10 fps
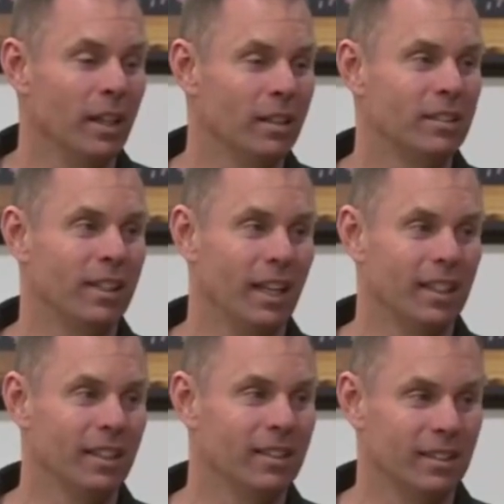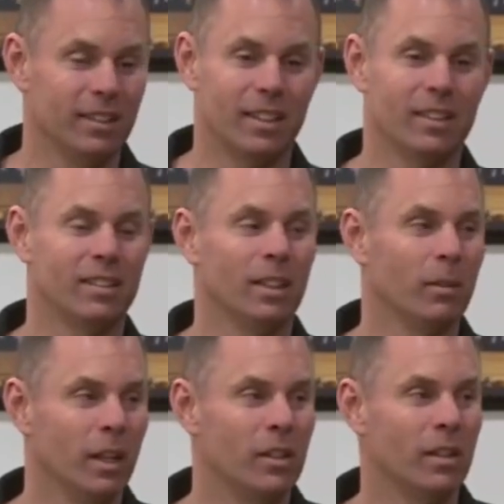our opinion, is take into
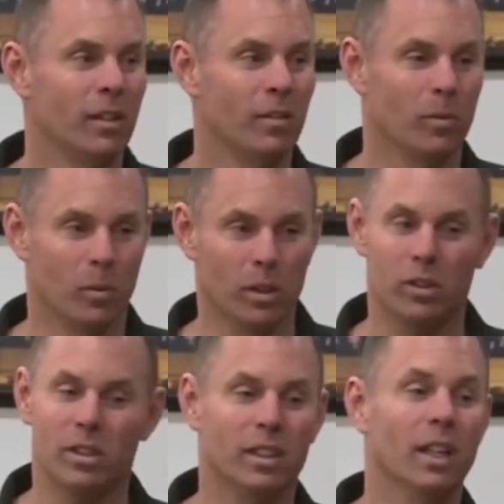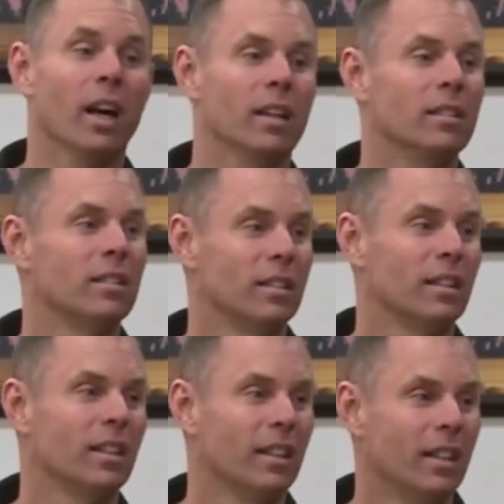consideration of what she does.